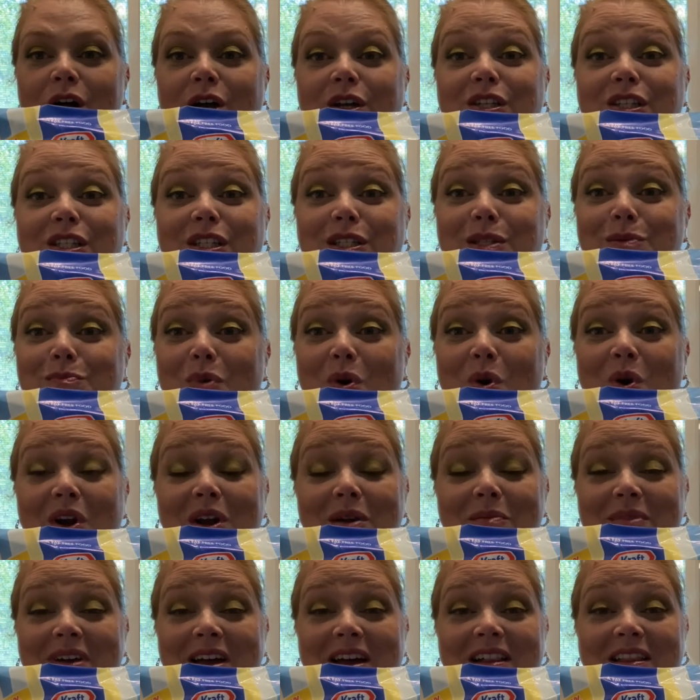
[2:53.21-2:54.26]

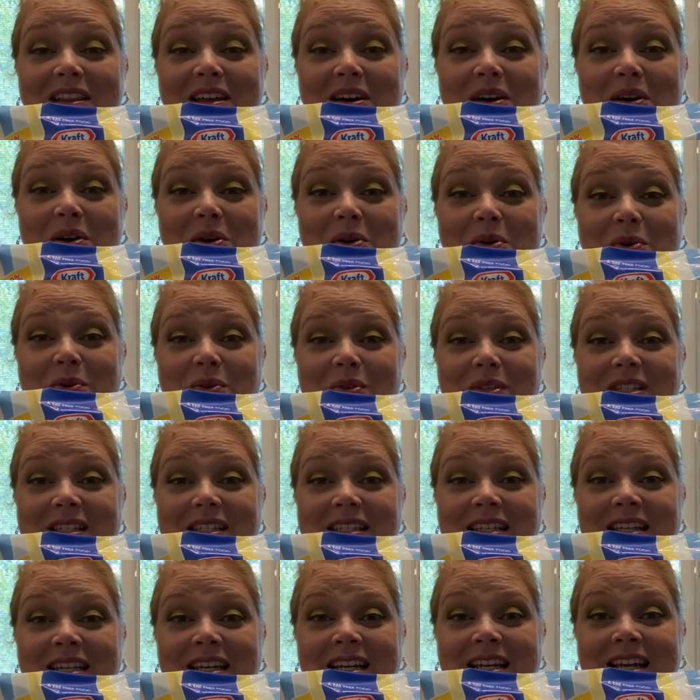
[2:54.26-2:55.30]

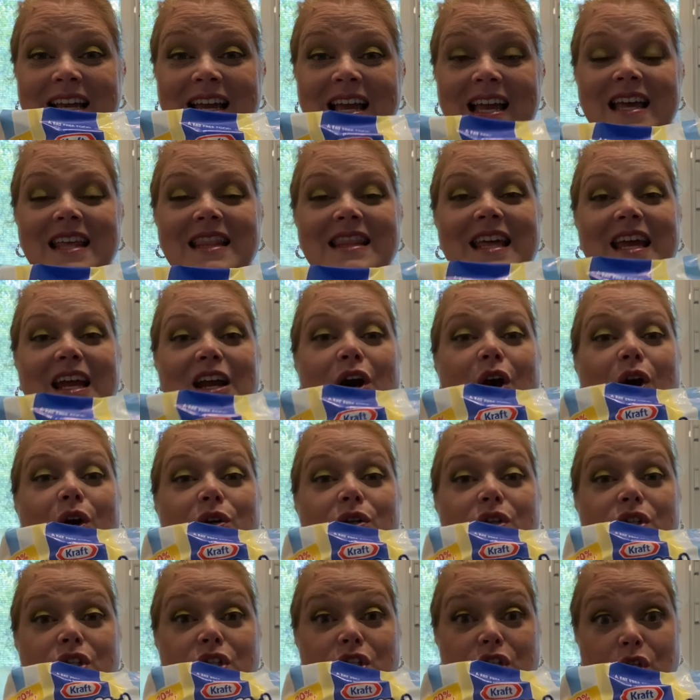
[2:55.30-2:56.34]
s'more-mellows. They are
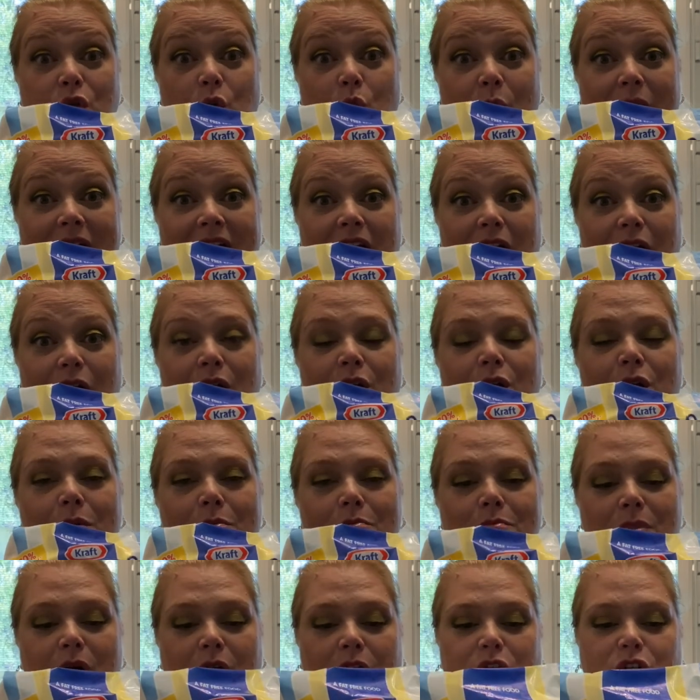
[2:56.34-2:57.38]
square
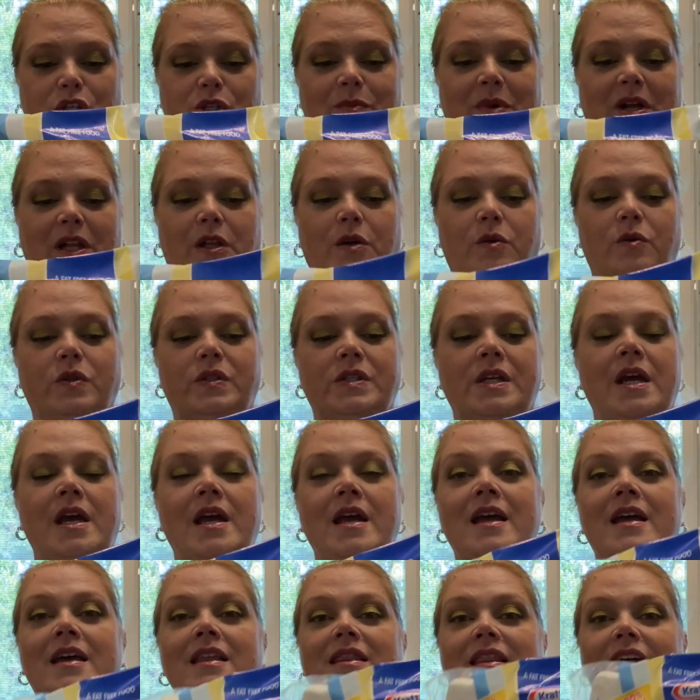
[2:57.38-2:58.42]
marshmallows
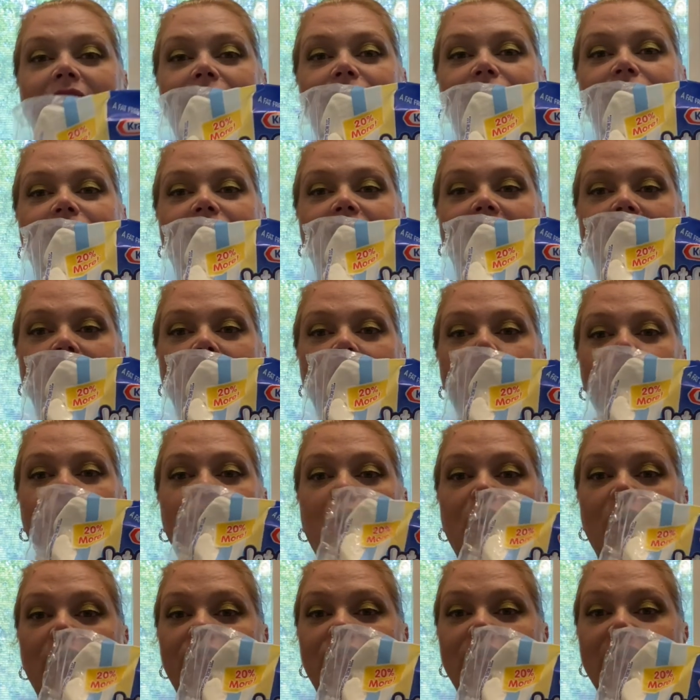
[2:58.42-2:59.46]
that fit
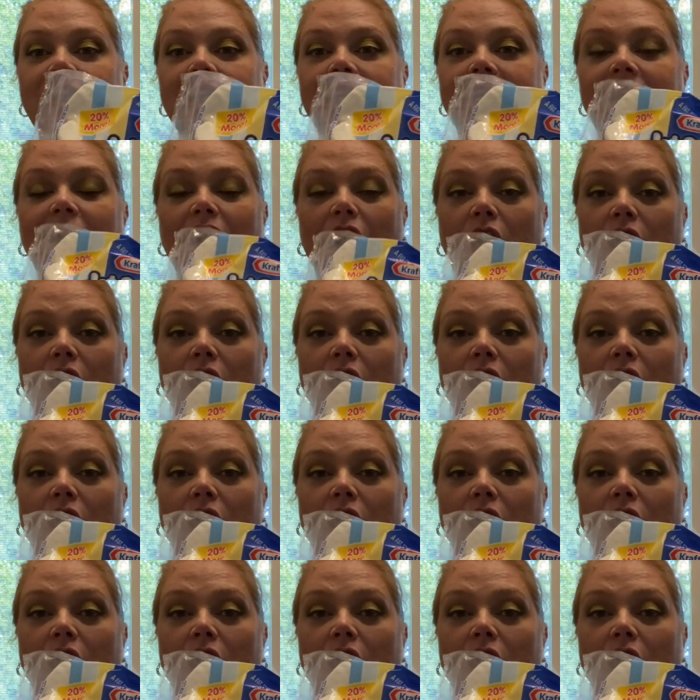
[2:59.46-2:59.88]
perfectly